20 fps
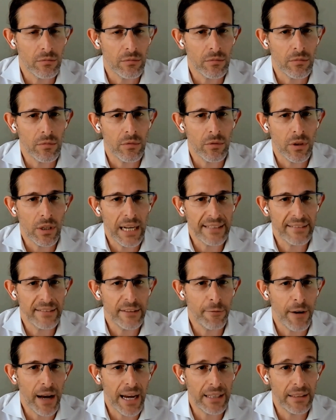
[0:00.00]

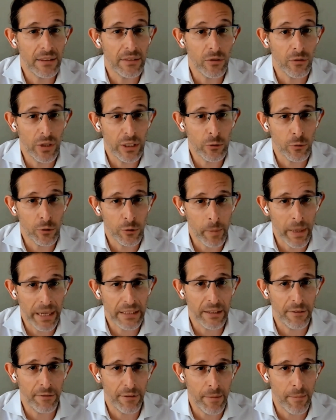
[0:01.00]
classified
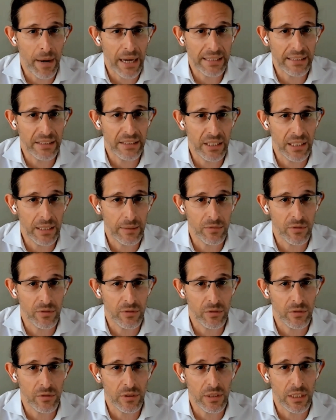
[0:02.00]
retrospectively by the
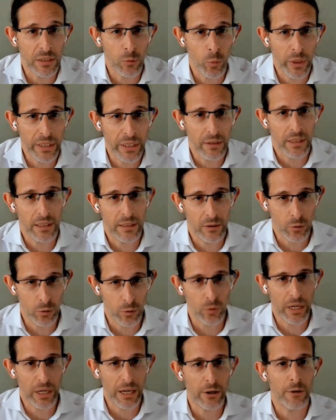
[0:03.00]
teams that went and
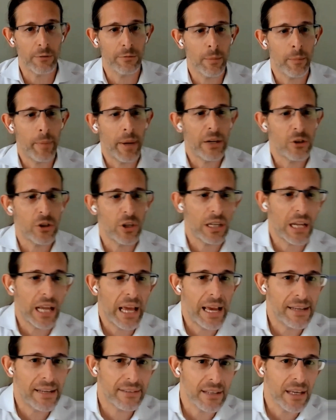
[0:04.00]
took care of the patient
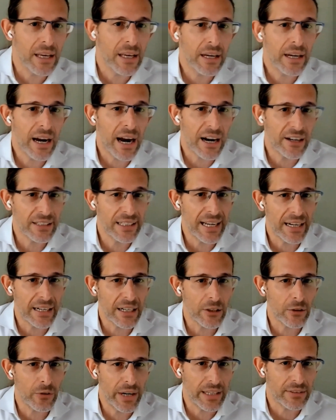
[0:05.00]
as cardiac
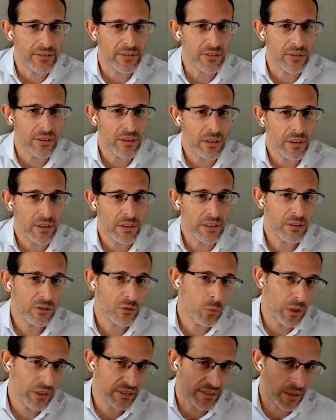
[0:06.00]
arrest. This is
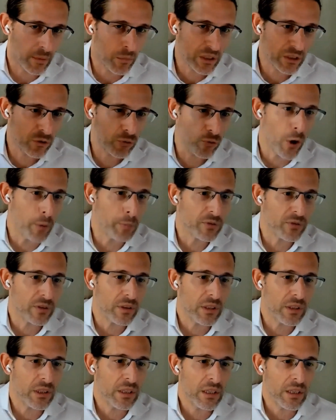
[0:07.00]
when someone drops
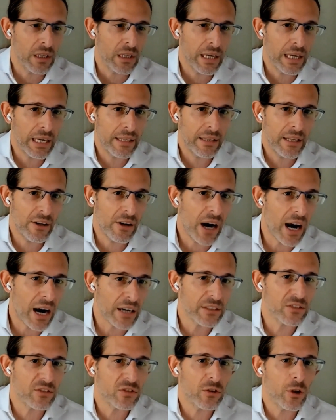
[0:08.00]
and their
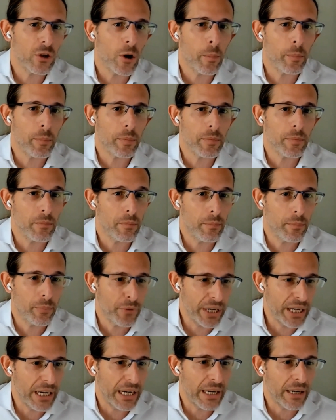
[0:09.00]
heart stopped
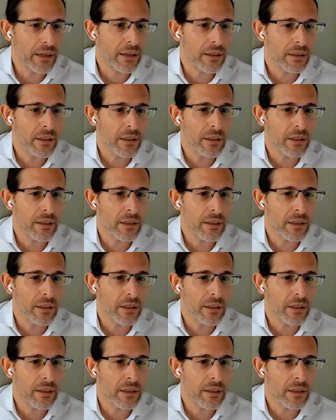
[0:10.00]
breathing,